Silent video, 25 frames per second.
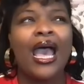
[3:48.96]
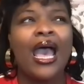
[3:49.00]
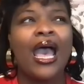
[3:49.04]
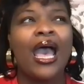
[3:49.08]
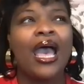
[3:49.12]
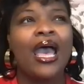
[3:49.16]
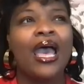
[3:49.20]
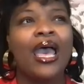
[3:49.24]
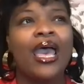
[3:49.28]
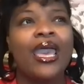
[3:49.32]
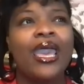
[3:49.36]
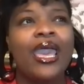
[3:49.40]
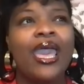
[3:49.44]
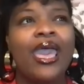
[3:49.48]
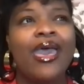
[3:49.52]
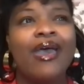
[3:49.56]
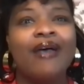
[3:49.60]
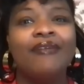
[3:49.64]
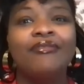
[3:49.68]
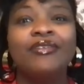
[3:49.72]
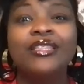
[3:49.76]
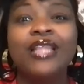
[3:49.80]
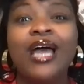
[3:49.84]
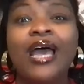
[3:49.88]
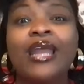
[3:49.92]
I
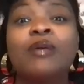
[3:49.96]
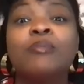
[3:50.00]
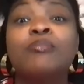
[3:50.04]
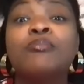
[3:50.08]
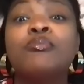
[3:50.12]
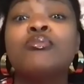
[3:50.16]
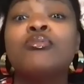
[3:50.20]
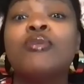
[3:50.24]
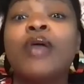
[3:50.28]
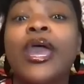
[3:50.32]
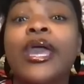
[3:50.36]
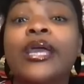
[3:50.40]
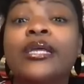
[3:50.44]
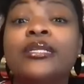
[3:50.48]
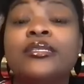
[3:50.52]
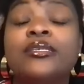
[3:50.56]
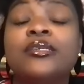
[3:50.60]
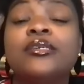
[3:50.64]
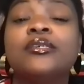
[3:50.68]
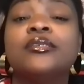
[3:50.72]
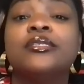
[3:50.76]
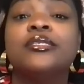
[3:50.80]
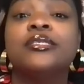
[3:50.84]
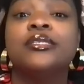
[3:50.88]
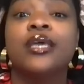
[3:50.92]
have a lot of
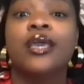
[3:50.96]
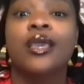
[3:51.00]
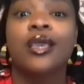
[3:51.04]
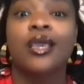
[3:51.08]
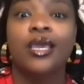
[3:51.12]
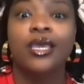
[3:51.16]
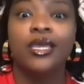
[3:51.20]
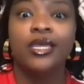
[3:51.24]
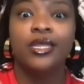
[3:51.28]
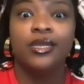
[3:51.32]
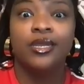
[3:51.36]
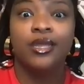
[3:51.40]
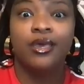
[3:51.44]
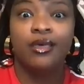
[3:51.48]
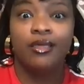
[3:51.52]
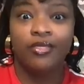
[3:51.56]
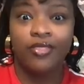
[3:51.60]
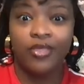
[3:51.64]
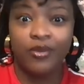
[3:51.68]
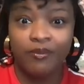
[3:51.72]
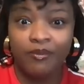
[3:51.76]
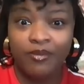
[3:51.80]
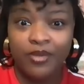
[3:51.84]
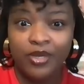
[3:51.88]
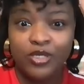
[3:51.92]
practice in
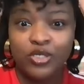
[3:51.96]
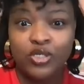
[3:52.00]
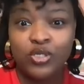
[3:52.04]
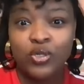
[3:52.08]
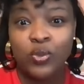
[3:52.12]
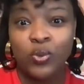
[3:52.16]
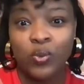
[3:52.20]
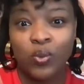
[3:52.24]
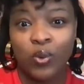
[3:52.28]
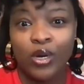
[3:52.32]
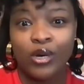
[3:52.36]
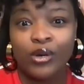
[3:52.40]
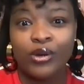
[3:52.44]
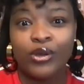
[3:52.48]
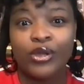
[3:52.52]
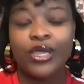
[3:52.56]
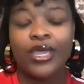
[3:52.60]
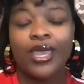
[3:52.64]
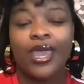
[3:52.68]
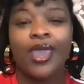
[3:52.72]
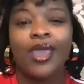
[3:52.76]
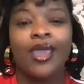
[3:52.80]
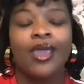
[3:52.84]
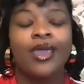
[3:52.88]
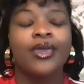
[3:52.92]
the mental work
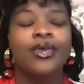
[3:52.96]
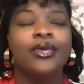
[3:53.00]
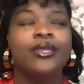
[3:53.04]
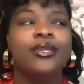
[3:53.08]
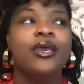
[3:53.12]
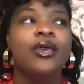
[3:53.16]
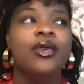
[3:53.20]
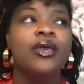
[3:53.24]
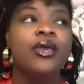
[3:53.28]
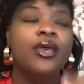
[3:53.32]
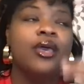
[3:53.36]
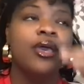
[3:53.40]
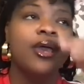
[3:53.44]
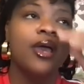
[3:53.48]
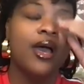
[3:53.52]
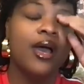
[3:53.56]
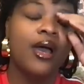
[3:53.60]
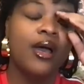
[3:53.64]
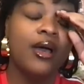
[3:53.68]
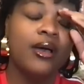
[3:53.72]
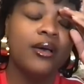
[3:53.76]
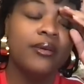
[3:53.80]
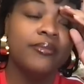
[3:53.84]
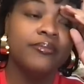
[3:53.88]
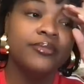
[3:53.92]
and
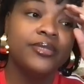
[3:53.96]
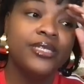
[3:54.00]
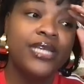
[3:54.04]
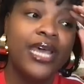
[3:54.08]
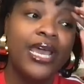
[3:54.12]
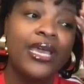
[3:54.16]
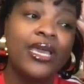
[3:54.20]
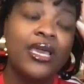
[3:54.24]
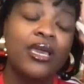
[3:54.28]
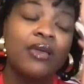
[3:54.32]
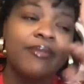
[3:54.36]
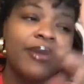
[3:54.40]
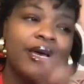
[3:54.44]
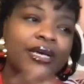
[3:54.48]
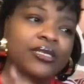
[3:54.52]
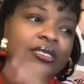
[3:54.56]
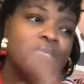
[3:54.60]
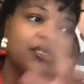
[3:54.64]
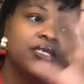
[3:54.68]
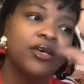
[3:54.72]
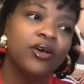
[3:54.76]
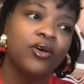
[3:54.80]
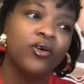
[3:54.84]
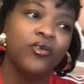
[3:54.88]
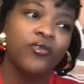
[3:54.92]
taking
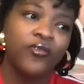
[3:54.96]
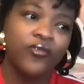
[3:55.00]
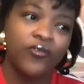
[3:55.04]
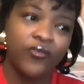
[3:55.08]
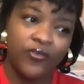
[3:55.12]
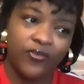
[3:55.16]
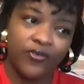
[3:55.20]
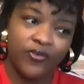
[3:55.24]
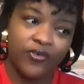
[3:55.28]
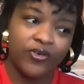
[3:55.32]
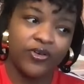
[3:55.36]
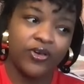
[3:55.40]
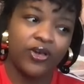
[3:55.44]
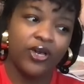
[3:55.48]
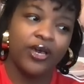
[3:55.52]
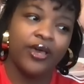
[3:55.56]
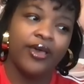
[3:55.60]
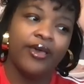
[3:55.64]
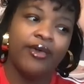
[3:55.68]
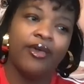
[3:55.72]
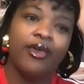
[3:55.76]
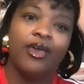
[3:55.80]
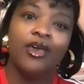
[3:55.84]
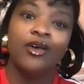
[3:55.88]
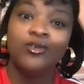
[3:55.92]
myself
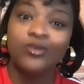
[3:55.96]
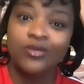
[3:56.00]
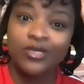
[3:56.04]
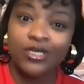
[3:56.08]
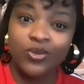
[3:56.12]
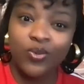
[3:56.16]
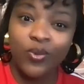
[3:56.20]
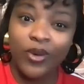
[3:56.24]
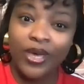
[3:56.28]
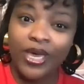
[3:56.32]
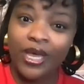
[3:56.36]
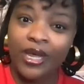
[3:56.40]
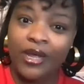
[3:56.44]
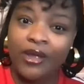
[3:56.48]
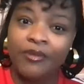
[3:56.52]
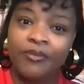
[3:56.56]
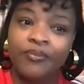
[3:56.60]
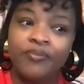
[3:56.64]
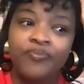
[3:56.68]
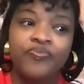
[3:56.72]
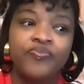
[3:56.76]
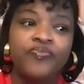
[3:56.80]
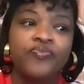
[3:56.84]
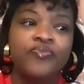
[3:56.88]
elsewhere.